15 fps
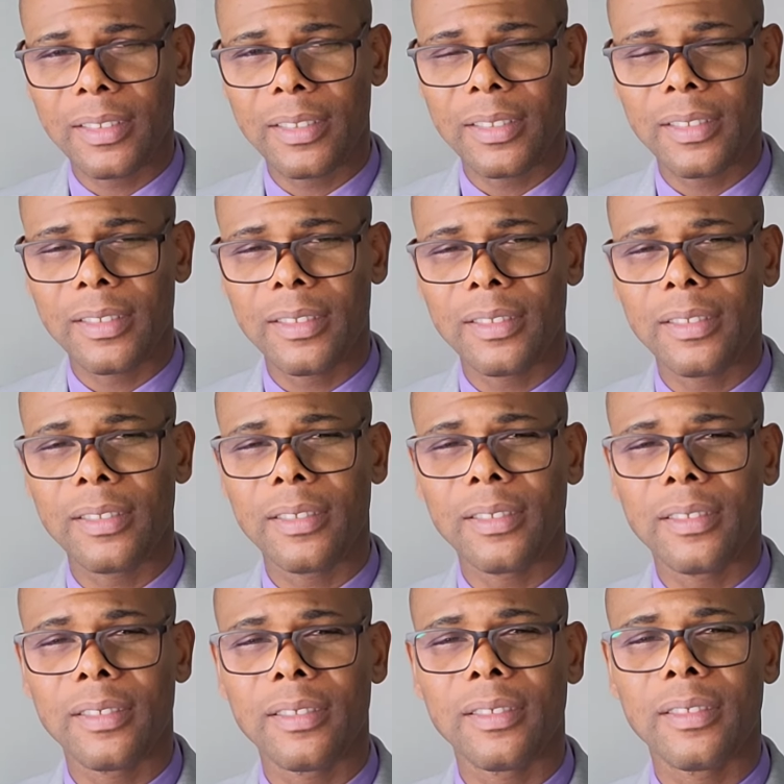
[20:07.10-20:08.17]

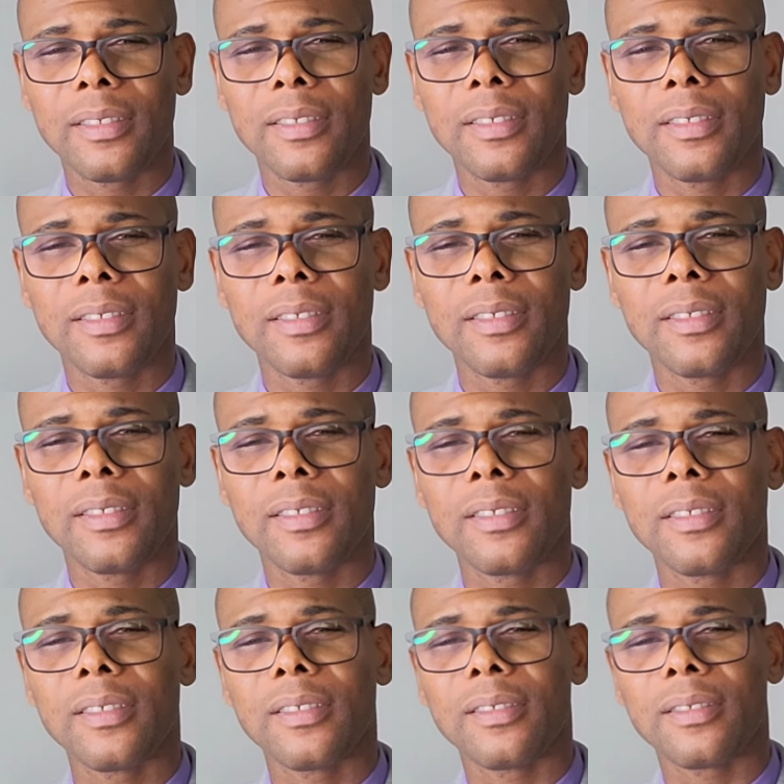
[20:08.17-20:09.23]

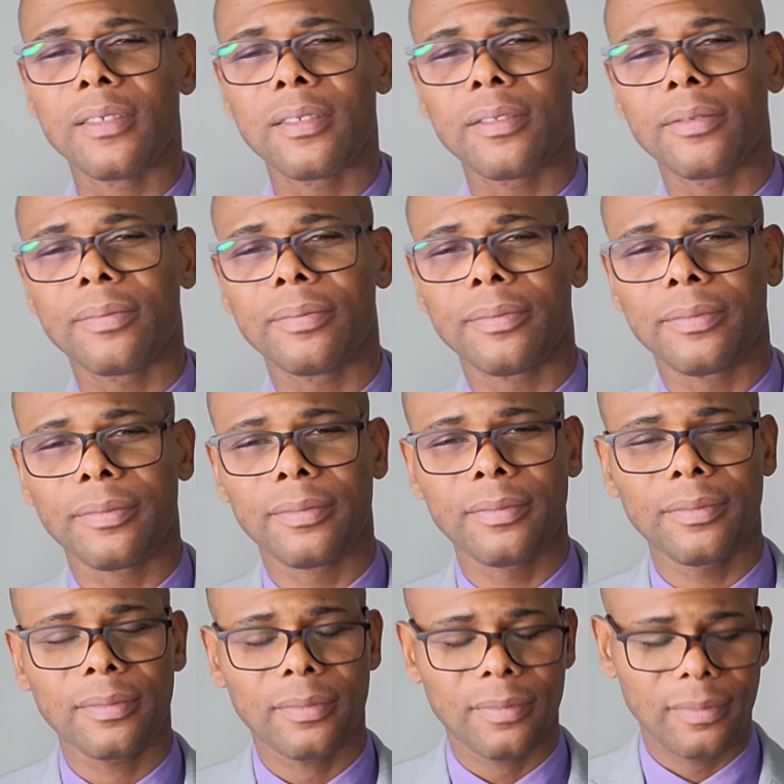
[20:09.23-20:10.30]

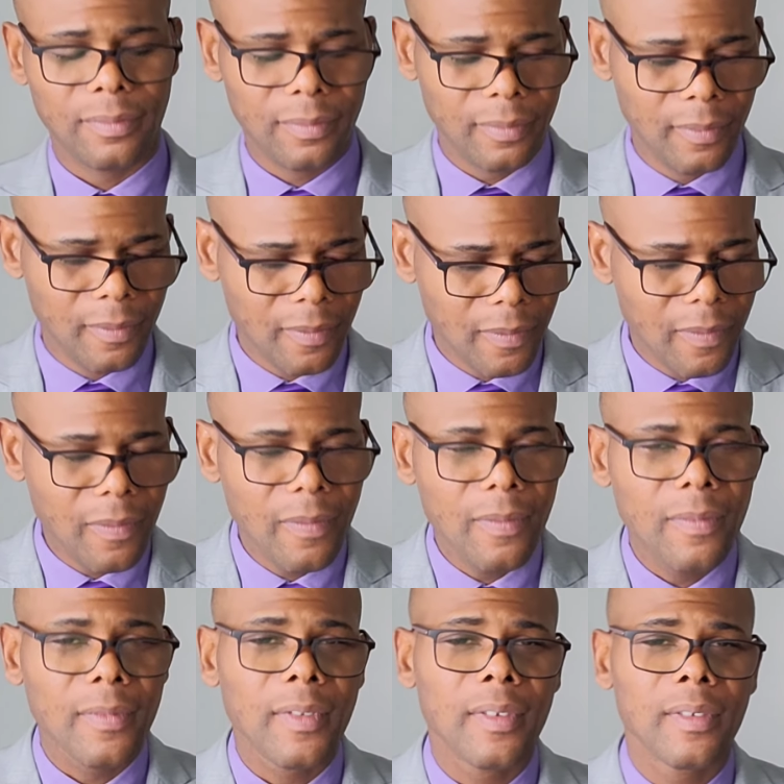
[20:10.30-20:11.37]
No one is speaking in this clip.